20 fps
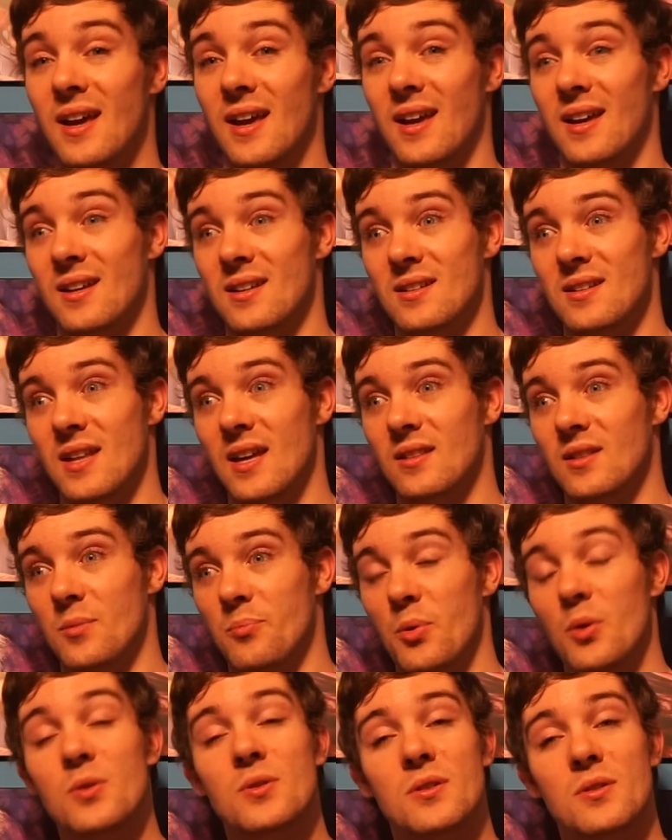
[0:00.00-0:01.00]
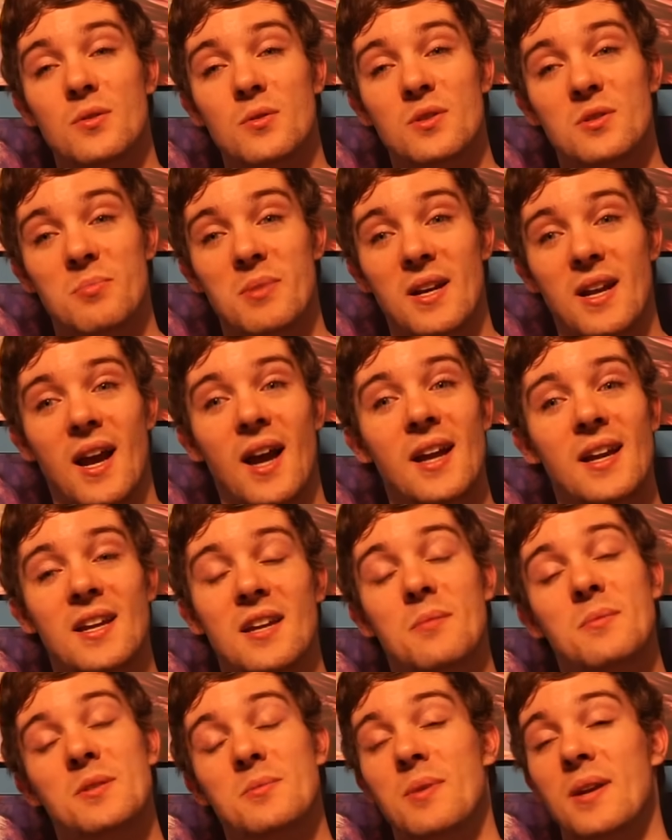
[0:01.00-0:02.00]
and that the person who has been guiding
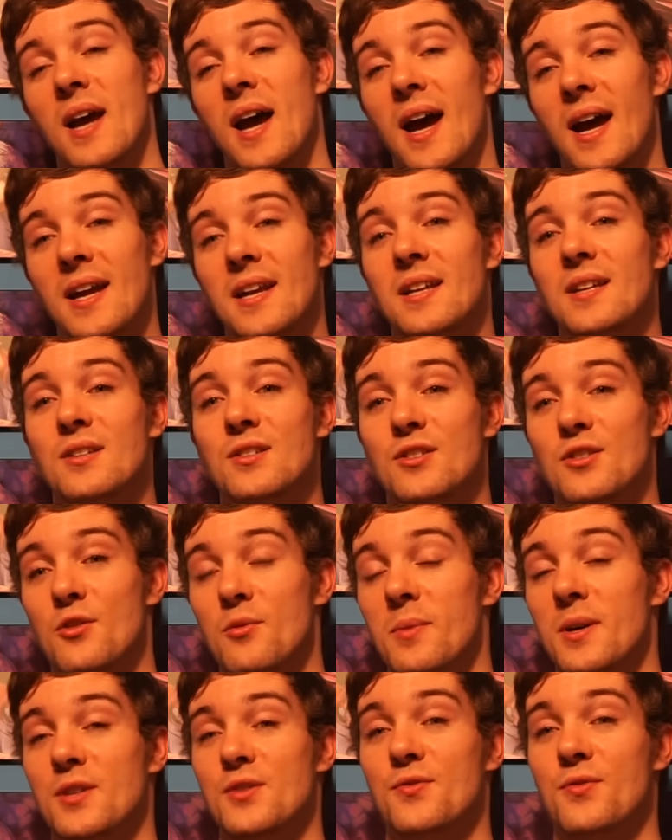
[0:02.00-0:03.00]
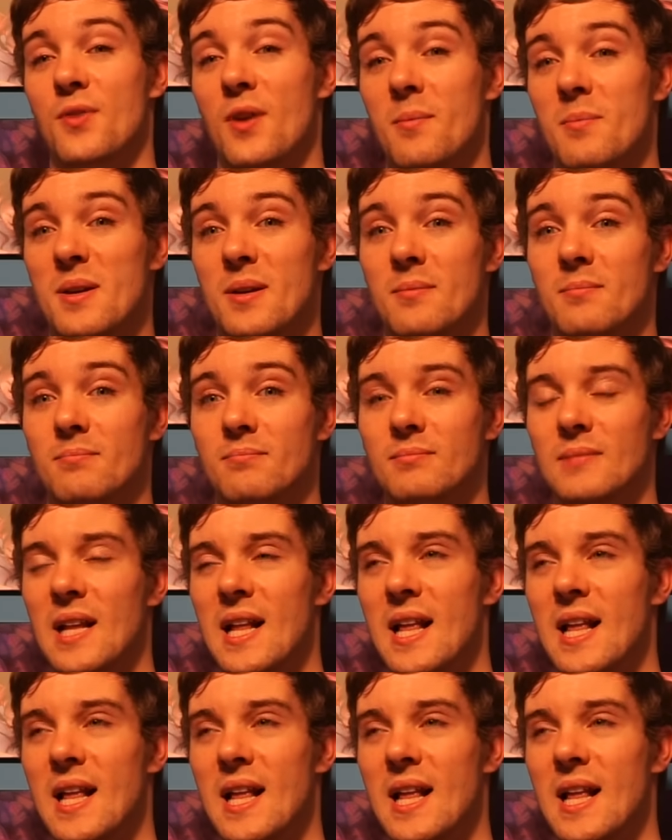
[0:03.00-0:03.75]
him has been hiding so much from him.